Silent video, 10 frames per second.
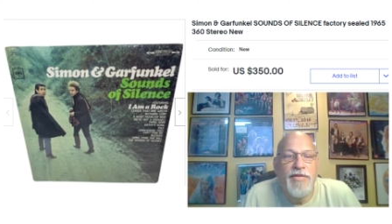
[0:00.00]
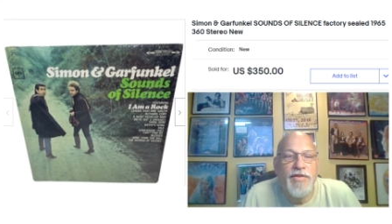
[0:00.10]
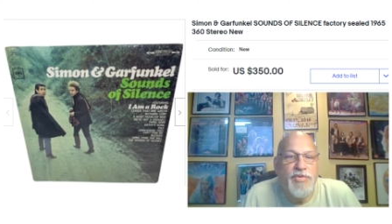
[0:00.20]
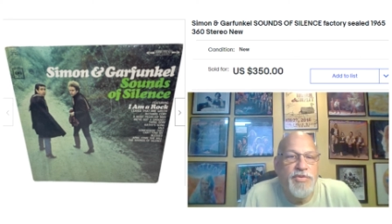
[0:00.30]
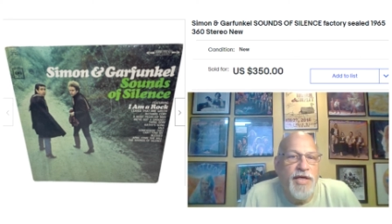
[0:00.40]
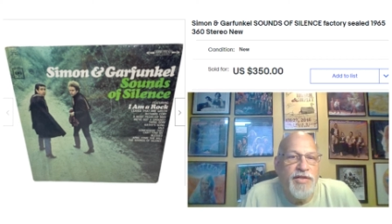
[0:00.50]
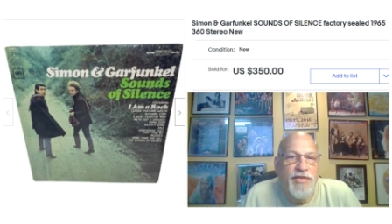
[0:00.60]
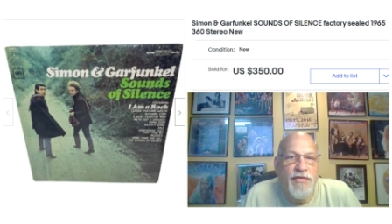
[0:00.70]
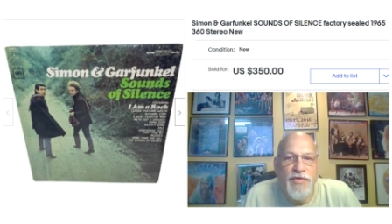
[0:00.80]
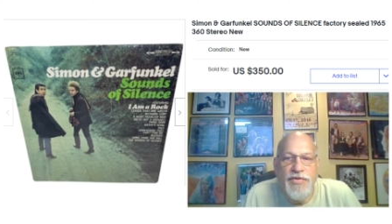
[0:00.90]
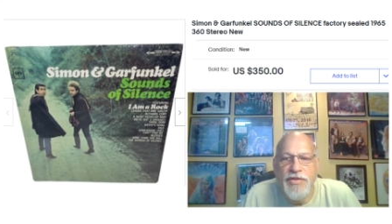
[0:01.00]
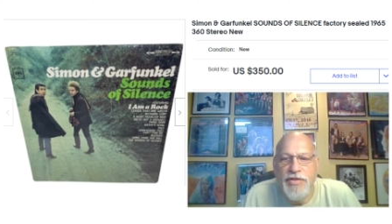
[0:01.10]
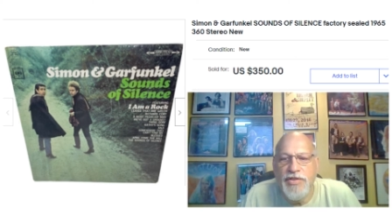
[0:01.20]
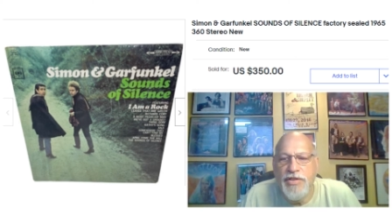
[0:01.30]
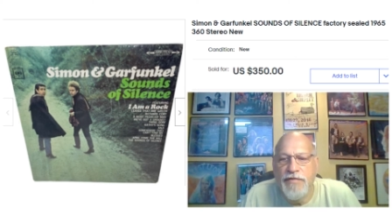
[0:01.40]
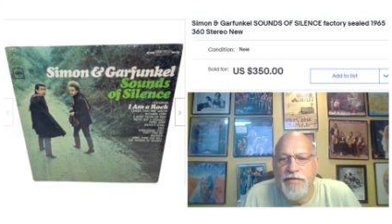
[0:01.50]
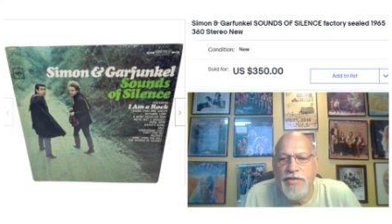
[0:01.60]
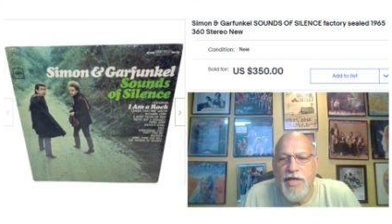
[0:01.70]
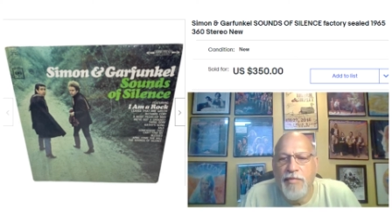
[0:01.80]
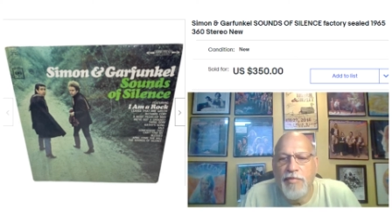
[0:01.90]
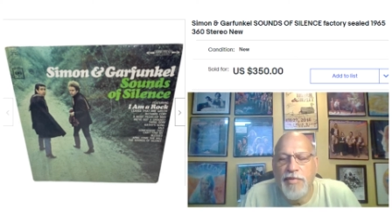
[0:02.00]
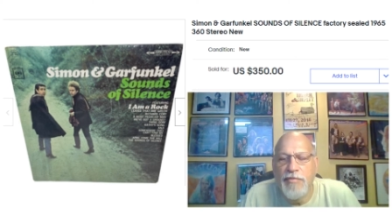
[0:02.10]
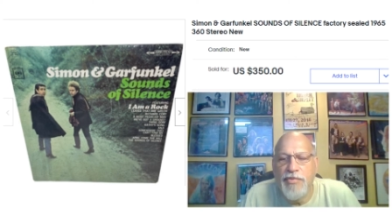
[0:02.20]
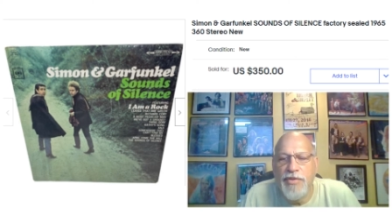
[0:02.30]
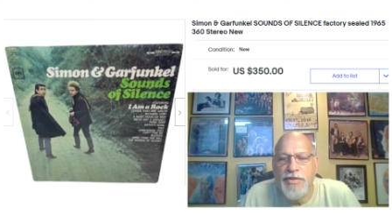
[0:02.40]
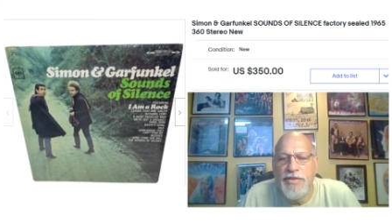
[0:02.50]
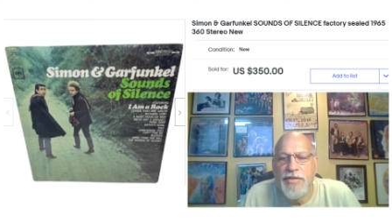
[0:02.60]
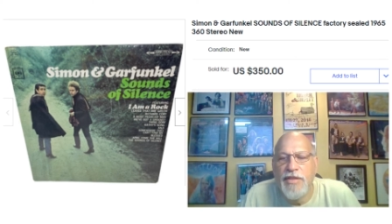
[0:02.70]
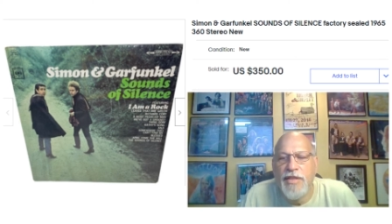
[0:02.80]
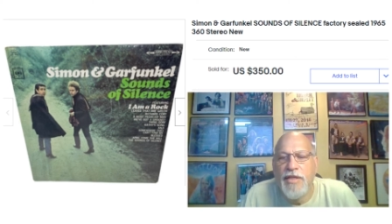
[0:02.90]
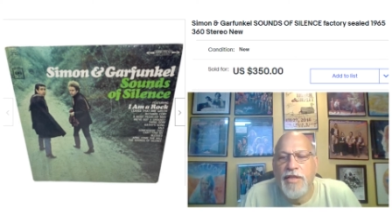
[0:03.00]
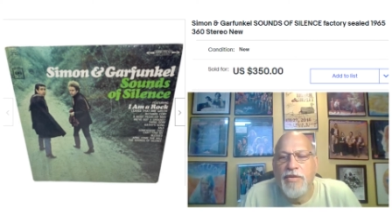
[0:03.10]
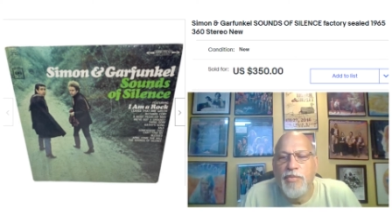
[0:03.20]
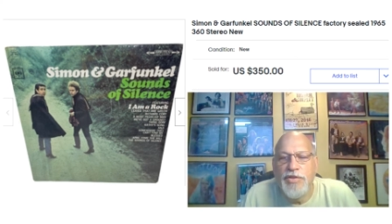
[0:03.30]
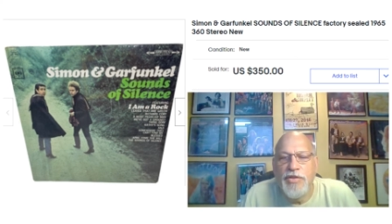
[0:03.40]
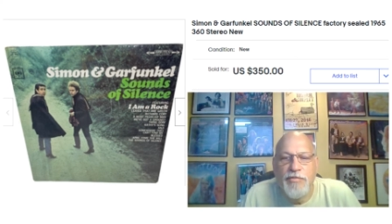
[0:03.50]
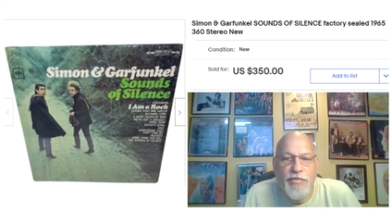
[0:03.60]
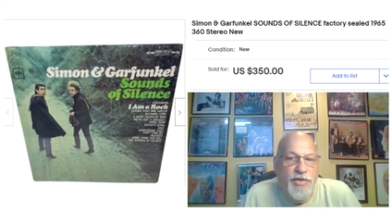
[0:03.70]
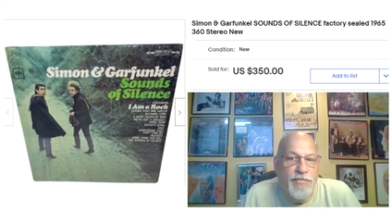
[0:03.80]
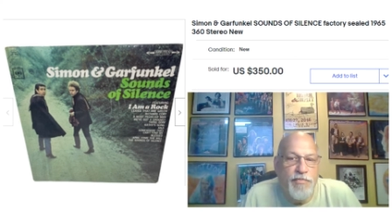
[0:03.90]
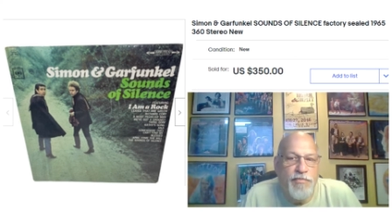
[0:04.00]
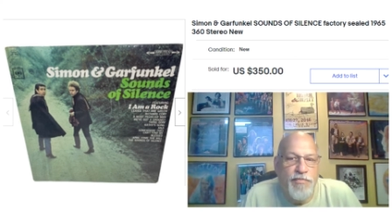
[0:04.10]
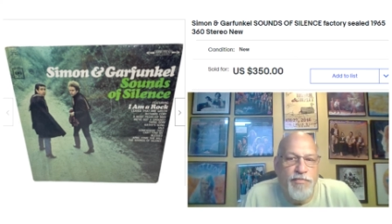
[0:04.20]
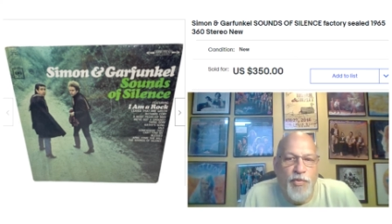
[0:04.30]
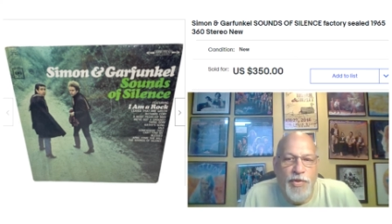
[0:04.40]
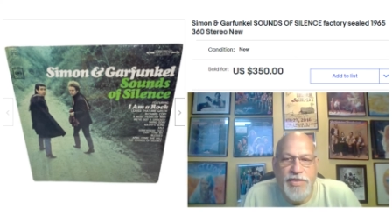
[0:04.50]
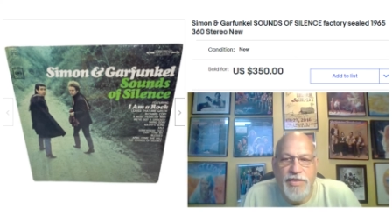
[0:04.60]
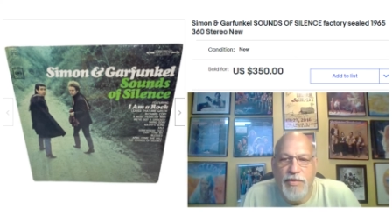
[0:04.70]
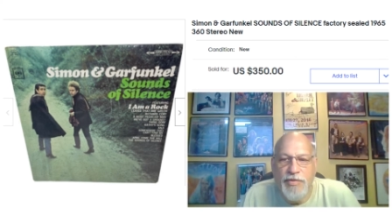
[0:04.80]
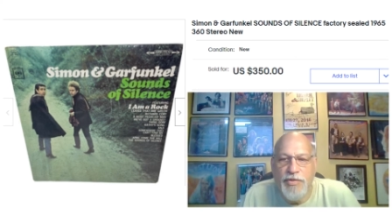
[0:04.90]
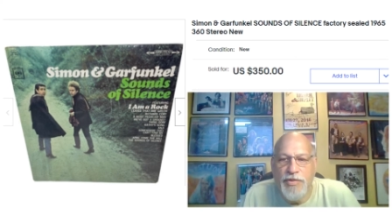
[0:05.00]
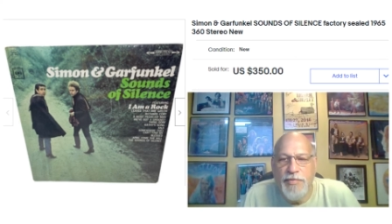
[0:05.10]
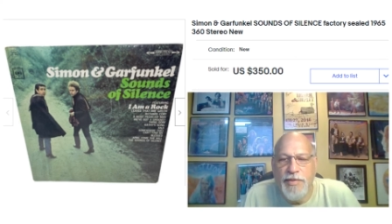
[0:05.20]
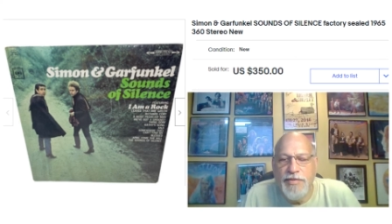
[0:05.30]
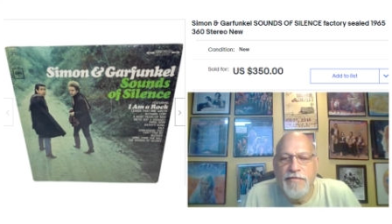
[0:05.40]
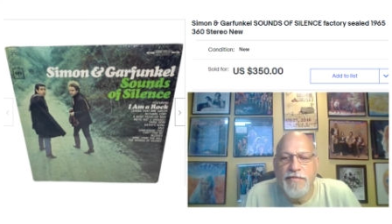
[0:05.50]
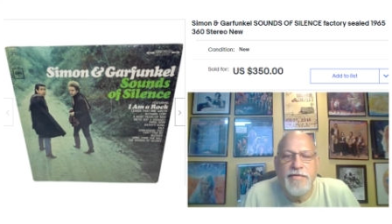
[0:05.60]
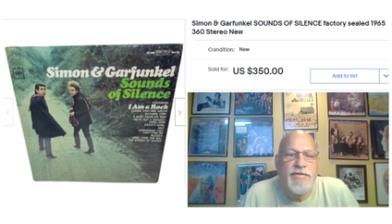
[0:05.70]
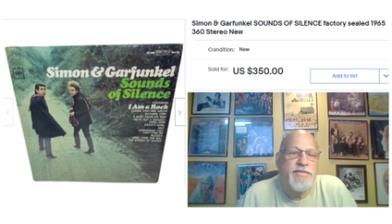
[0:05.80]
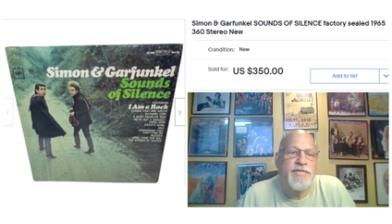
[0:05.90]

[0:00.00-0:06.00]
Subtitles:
This was actually the first edition of this album being printed, which is the reason that it was so expensive.